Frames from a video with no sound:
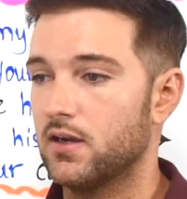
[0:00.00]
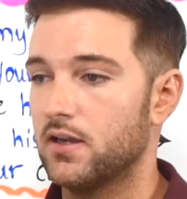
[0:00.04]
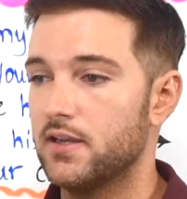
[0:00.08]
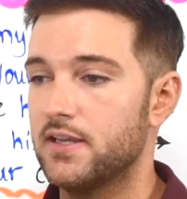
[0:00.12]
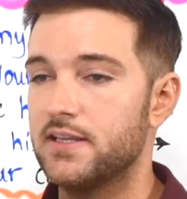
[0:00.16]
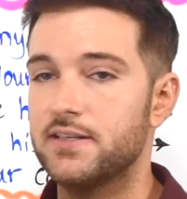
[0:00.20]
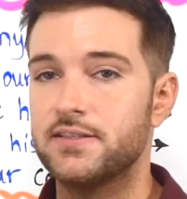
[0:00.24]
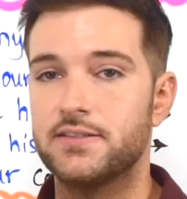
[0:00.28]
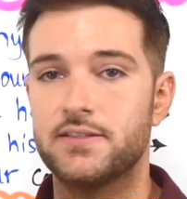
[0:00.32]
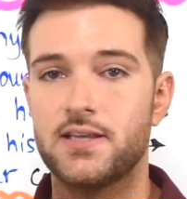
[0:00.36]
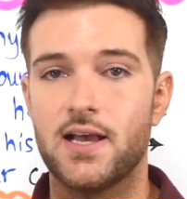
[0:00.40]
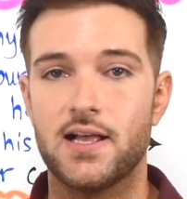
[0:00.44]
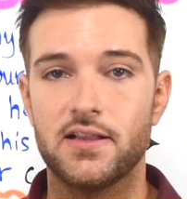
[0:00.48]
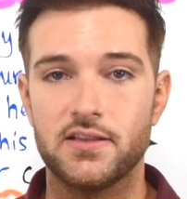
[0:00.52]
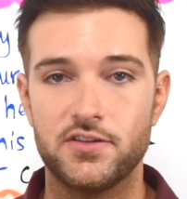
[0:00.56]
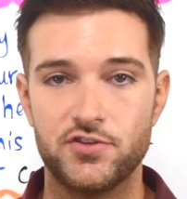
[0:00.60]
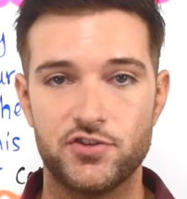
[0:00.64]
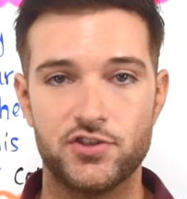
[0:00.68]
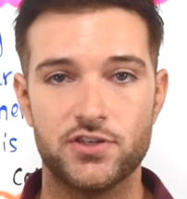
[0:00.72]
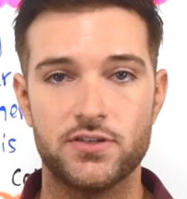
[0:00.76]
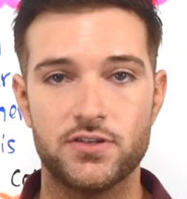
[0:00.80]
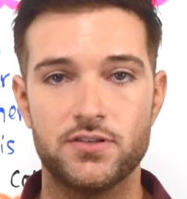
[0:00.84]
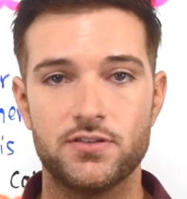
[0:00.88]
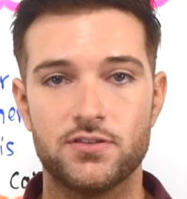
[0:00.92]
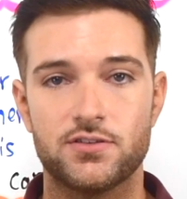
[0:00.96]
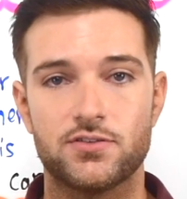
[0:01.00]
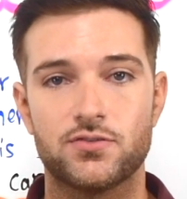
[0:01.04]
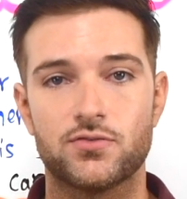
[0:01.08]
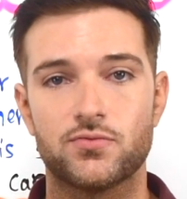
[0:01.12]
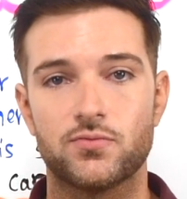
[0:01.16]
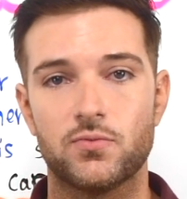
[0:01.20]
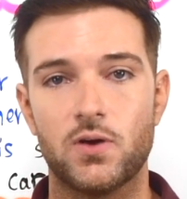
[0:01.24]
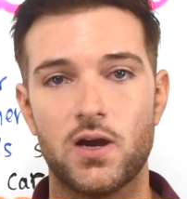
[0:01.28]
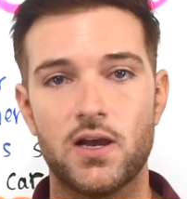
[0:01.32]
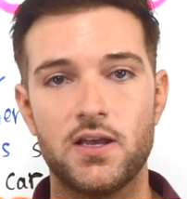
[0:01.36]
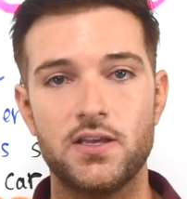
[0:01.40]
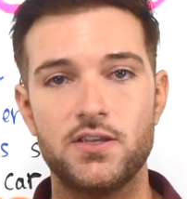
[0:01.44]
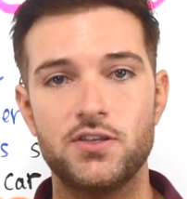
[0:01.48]
intelligence,
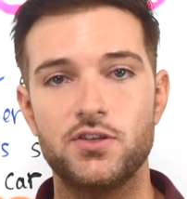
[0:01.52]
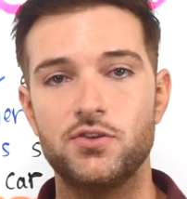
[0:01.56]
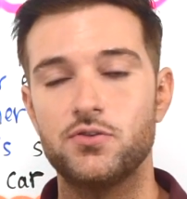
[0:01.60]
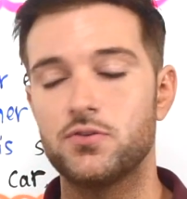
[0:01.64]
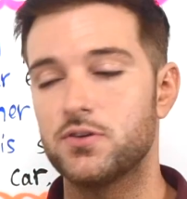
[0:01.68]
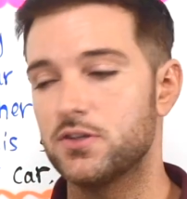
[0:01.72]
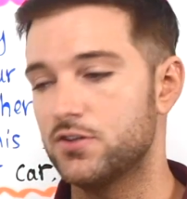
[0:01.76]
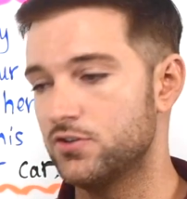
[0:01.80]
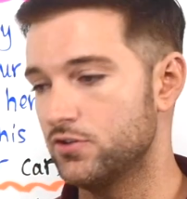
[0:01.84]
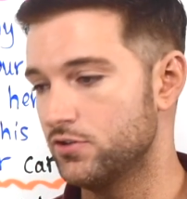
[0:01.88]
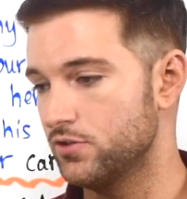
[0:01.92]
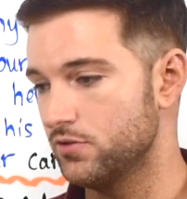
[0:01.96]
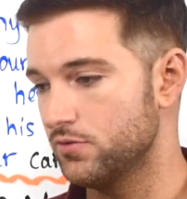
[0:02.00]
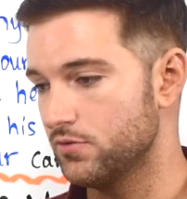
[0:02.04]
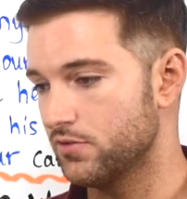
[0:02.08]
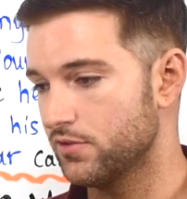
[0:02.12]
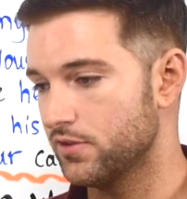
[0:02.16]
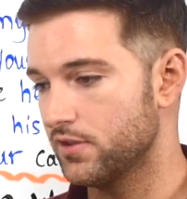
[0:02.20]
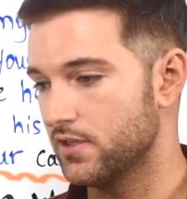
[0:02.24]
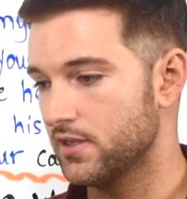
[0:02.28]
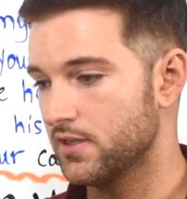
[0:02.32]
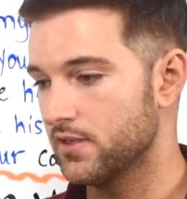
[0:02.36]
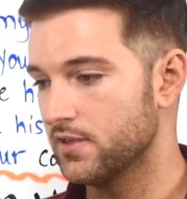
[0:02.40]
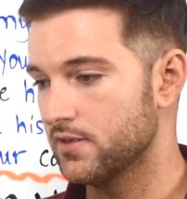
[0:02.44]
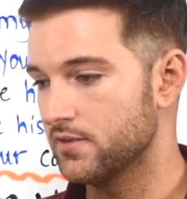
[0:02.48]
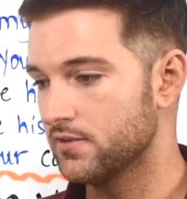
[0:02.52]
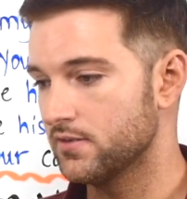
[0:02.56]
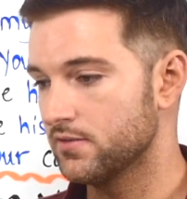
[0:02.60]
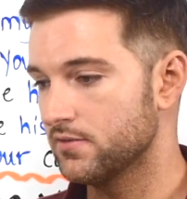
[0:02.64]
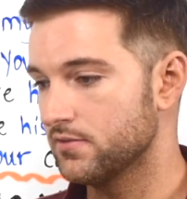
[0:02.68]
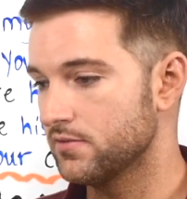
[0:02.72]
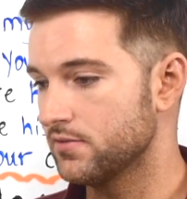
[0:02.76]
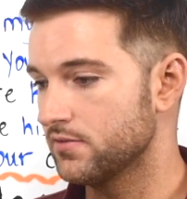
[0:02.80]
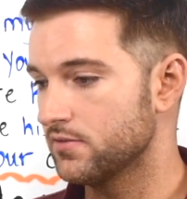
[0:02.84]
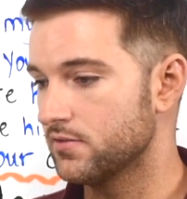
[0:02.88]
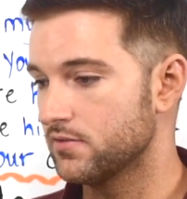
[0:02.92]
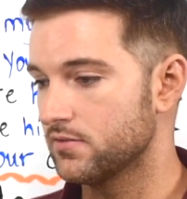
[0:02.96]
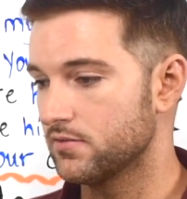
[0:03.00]
right? You can do
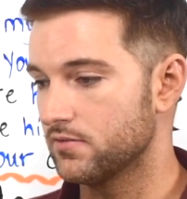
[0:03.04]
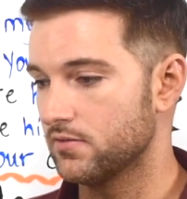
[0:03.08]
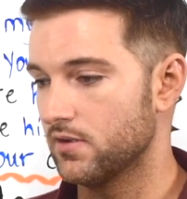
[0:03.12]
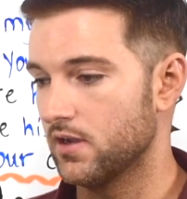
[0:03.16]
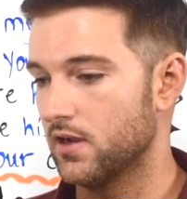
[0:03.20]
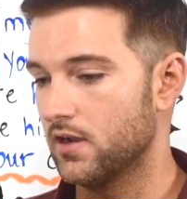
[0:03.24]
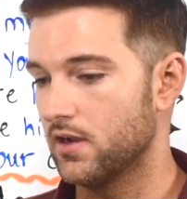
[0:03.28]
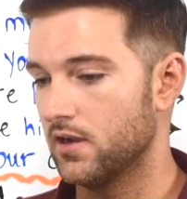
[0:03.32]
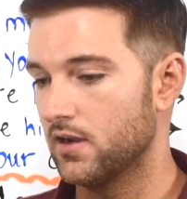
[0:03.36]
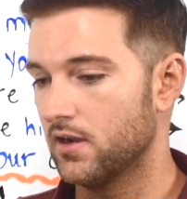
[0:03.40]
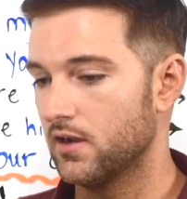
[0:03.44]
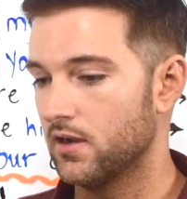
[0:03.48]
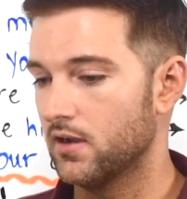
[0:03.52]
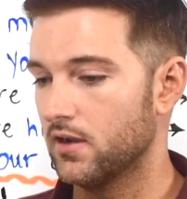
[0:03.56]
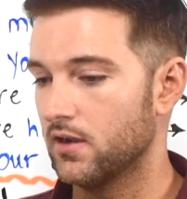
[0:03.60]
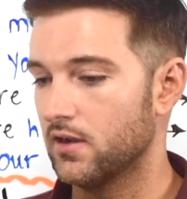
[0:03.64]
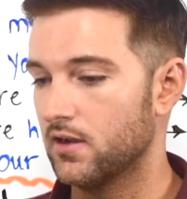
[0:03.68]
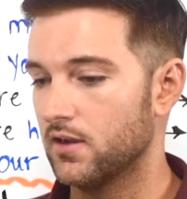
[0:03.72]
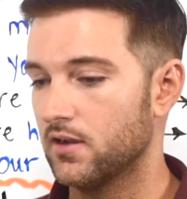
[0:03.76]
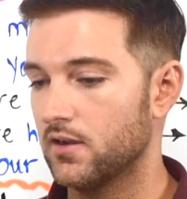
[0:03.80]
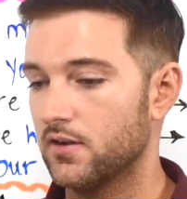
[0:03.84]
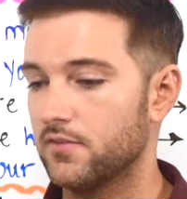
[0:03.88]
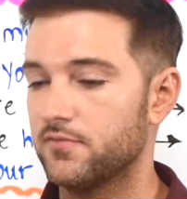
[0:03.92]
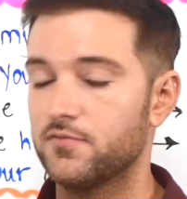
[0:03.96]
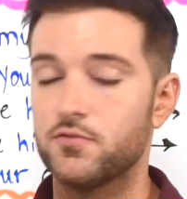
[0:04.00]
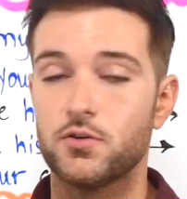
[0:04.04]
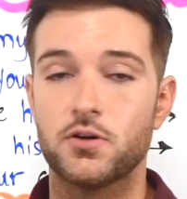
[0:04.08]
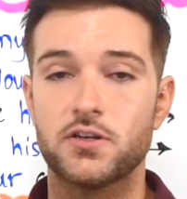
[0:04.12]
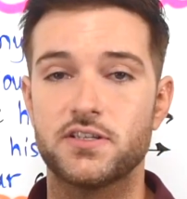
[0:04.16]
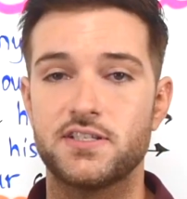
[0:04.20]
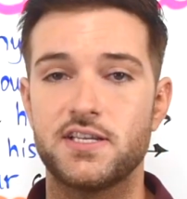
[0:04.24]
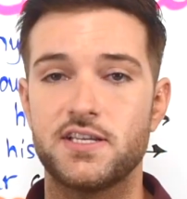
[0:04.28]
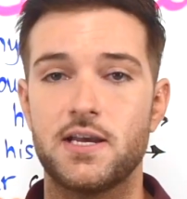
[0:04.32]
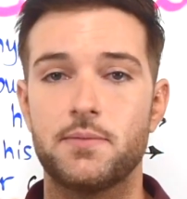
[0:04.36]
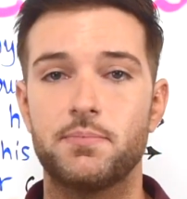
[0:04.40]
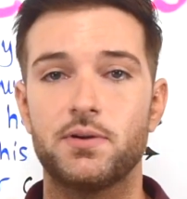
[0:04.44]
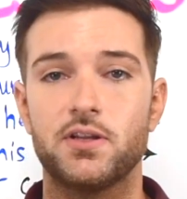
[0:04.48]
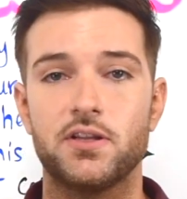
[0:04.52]
things, for
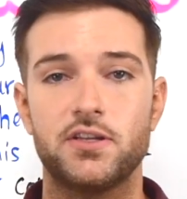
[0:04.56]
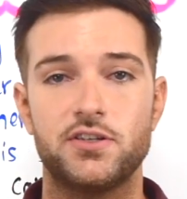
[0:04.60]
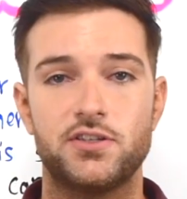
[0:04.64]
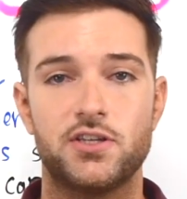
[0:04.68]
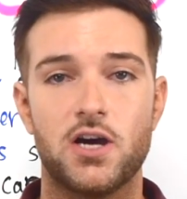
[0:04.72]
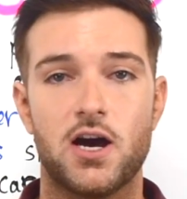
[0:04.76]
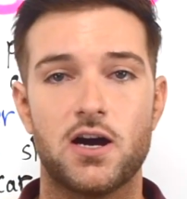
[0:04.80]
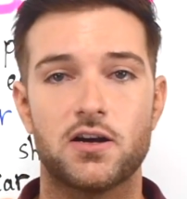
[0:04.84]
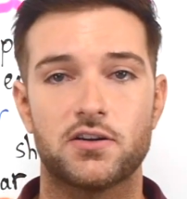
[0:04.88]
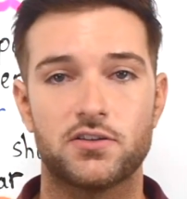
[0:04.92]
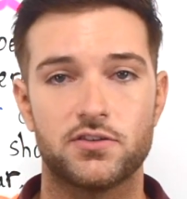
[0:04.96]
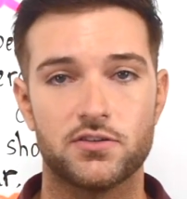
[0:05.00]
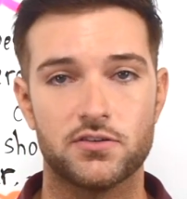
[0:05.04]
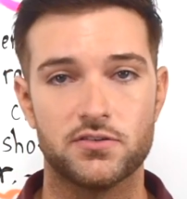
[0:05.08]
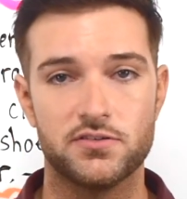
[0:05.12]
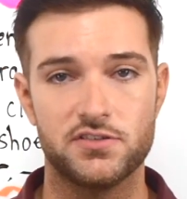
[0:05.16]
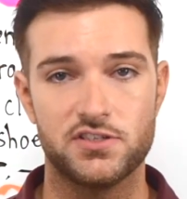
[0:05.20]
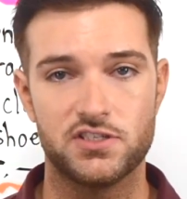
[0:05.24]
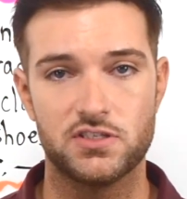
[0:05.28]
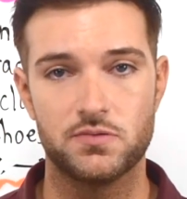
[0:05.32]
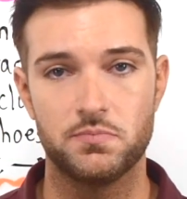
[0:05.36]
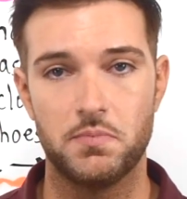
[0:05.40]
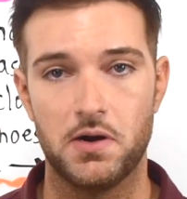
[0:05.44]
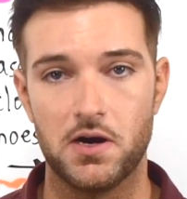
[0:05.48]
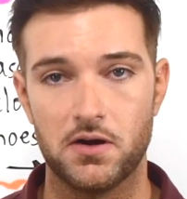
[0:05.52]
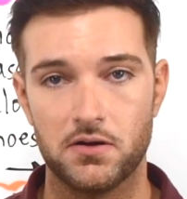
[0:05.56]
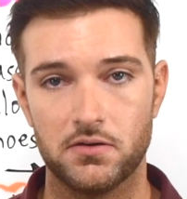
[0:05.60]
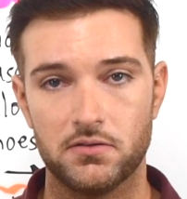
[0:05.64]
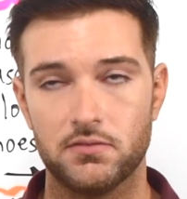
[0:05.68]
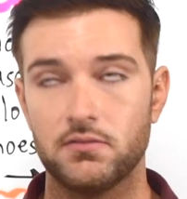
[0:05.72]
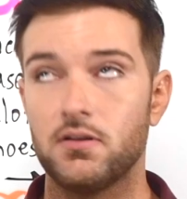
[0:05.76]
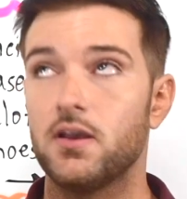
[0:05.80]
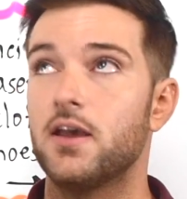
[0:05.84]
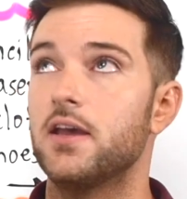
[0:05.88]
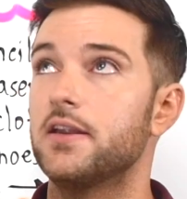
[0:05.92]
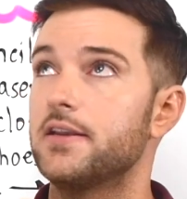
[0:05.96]
example, a doctor is smart,